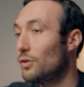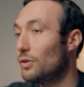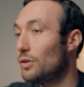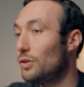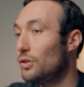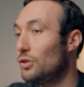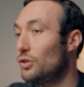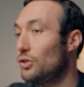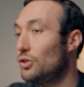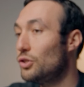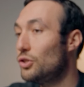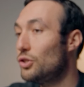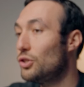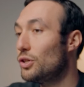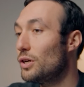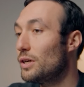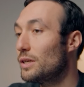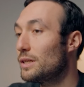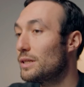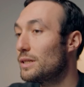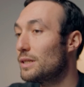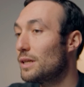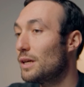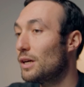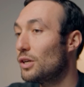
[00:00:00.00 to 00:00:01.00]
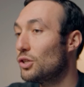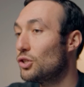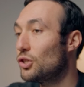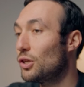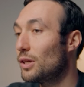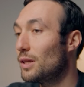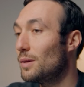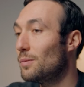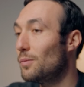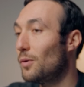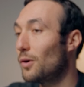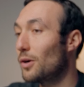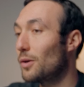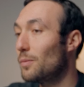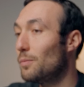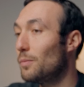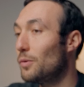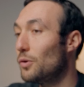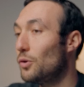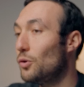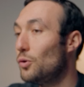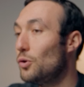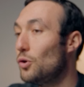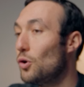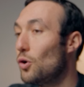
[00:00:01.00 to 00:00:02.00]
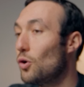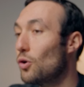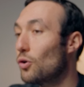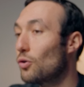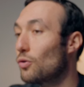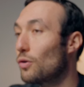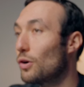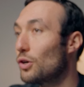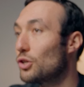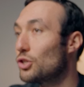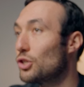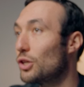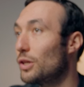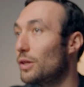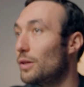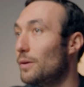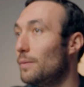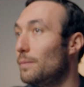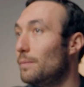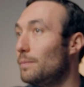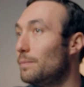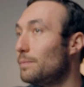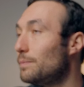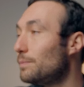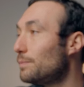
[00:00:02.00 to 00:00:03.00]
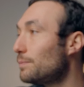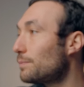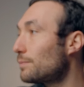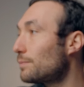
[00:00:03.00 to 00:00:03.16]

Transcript: to just touching the bottom, but not crushing them.